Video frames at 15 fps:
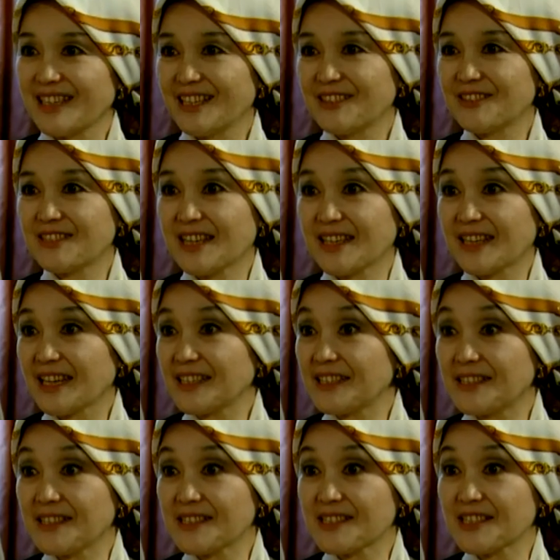to take any
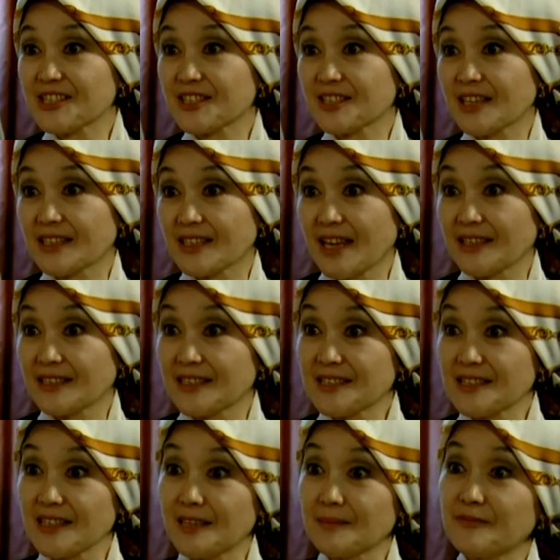decision, and
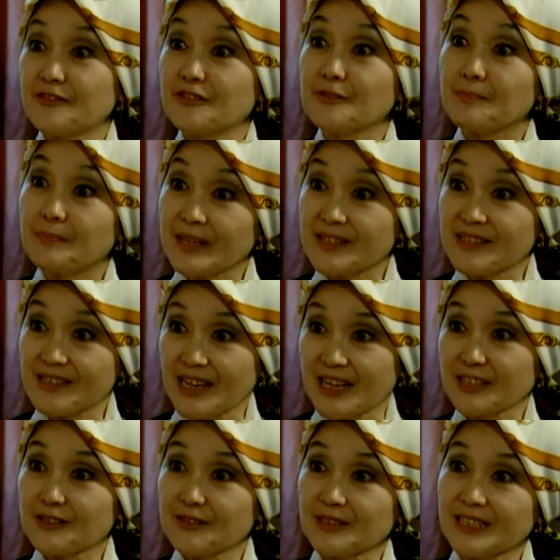Islam forbids
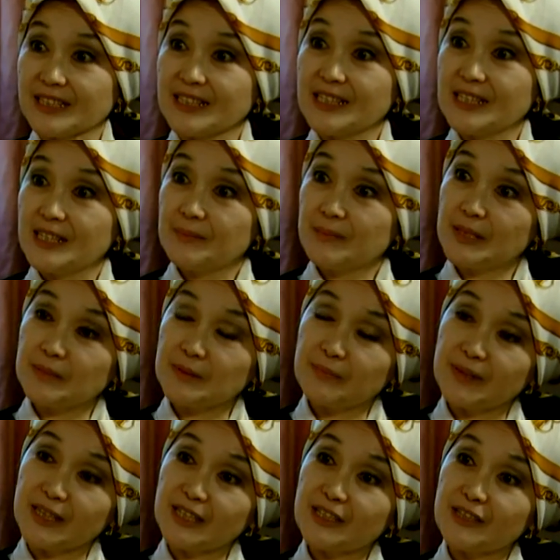actually people
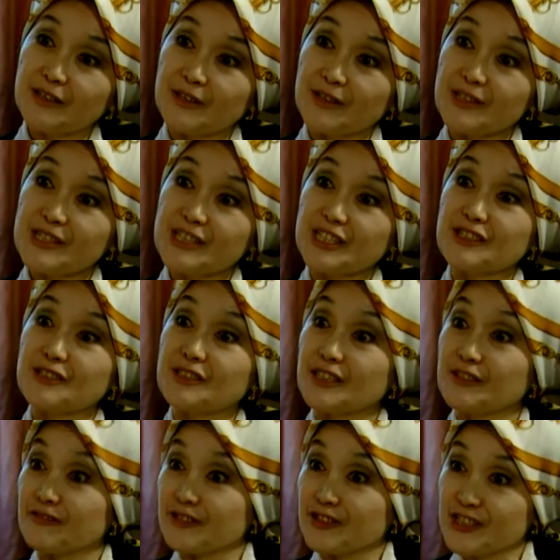being coerced into
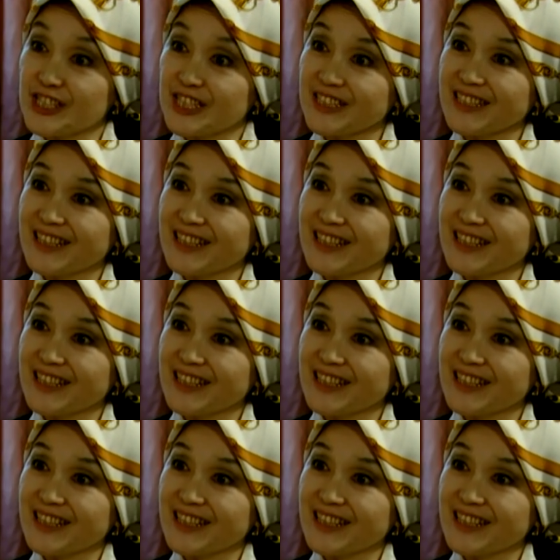conversion.